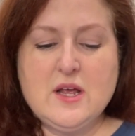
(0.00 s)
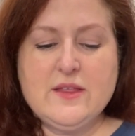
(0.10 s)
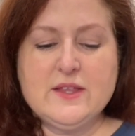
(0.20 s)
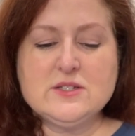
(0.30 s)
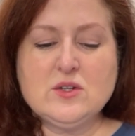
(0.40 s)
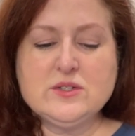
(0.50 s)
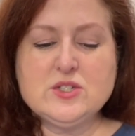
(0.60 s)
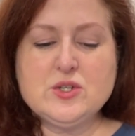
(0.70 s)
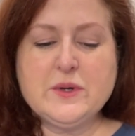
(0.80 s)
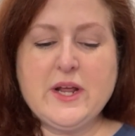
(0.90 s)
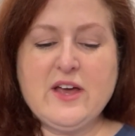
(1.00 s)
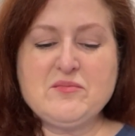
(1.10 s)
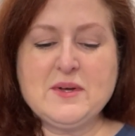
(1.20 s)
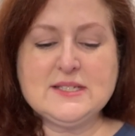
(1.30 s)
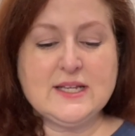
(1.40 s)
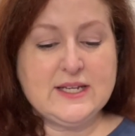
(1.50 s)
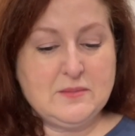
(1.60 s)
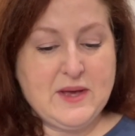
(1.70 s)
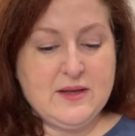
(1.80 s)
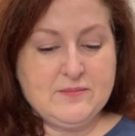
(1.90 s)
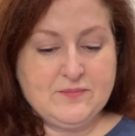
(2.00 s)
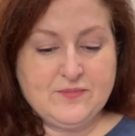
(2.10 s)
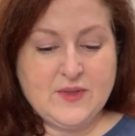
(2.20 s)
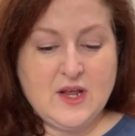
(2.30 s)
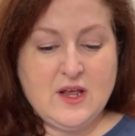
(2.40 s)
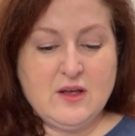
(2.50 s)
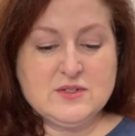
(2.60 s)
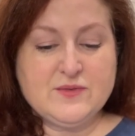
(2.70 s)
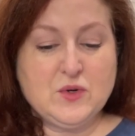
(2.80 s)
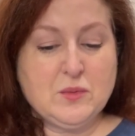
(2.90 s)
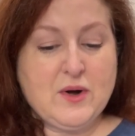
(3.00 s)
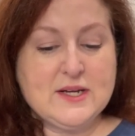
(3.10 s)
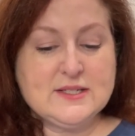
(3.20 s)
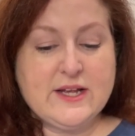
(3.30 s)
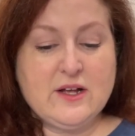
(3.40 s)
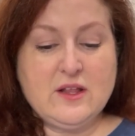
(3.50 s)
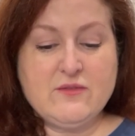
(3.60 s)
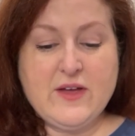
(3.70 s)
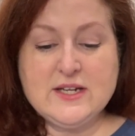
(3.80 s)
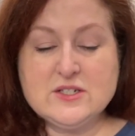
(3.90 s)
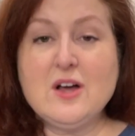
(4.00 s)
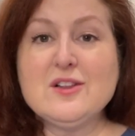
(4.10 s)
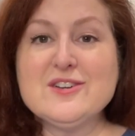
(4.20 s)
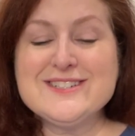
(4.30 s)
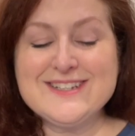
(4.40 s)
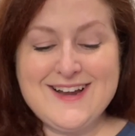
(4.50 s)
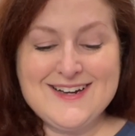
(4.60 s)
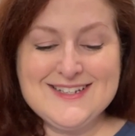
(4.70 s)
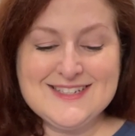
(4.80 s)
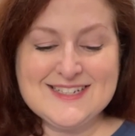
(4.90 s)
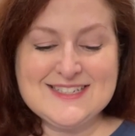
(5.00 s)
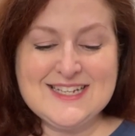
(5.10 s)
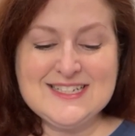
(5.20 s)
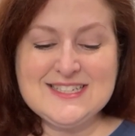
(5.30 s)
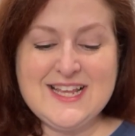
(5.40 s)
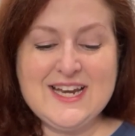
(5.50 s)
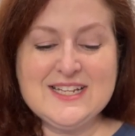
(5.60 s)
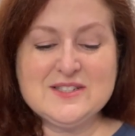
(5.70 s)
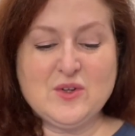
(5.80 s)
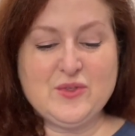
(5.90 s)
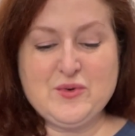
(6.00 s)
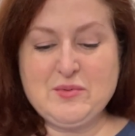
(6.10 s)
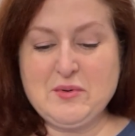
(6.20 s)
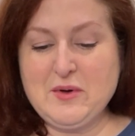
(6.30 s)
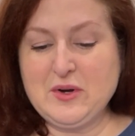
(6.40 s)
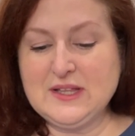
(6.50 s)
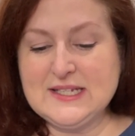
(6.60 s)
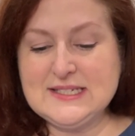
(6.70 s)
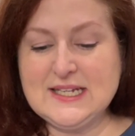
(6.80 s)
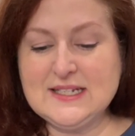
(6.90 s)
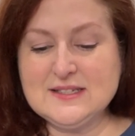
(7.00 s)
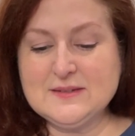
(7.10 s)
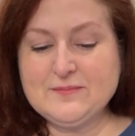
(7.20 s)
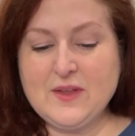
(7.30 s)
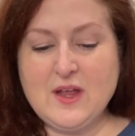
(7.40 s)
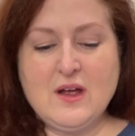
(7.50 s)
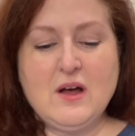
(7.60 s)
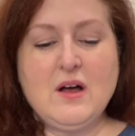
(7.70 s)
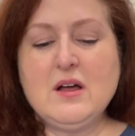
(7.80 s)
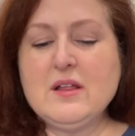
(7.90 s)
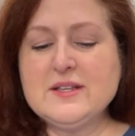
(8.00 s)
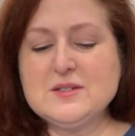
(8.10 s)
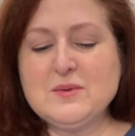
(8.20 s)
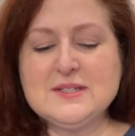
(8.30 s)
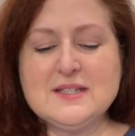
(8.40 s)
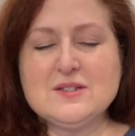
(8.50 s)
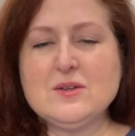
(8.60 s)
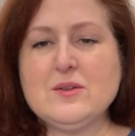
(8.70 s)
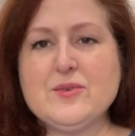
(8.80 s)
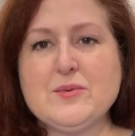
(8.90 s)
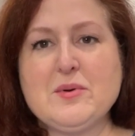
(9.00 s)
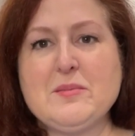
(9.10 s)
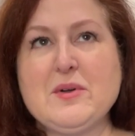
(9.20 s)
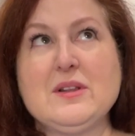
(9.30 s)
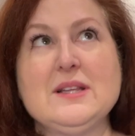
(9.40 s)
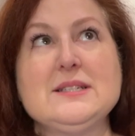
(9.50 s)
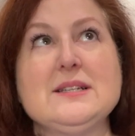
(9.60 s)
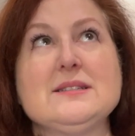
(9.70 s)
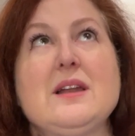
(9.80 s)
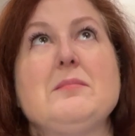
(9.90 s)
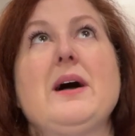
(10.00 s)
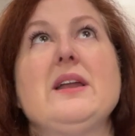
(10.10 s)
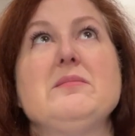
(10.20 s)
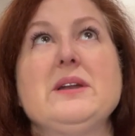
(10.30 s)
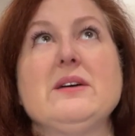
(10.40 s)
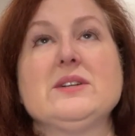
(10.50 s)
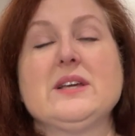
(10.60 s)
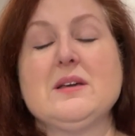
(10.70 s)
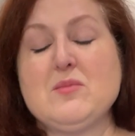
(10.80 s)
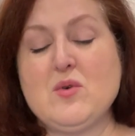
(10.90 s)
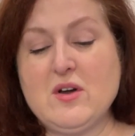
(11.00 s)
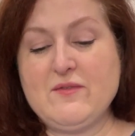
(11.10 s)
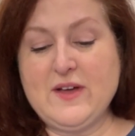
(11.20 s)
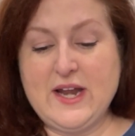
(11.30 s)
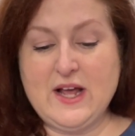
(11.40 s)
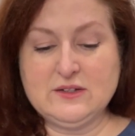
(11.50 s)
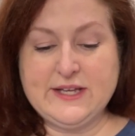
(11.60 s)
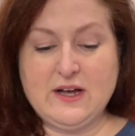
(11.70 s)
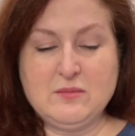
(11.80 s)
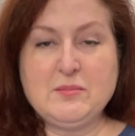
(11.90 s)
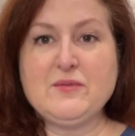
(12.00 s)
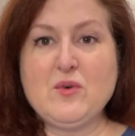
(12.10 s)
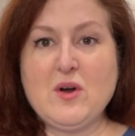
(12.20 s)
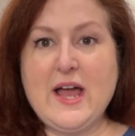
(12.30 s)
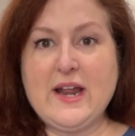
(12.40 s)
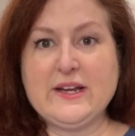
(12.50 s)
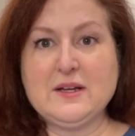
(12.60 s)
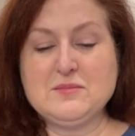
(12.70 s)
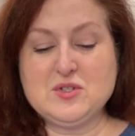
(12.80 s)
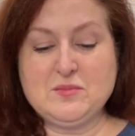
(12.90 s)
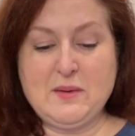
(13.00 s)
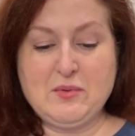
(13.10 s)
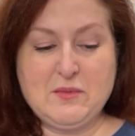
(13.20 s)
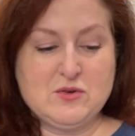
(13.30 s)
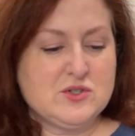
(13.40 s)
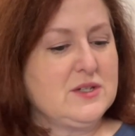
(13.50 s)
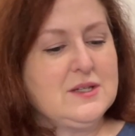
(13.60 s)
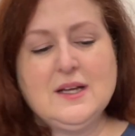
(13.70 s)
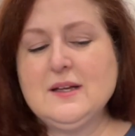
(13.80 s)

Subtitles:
This sold in 2.5 months on eBay. It was a full price sale of $8.96, and it sold through promoted listings. All these ones that sold through promoted listings that I might have been able to get more if I'd held out before adding them to my promotion.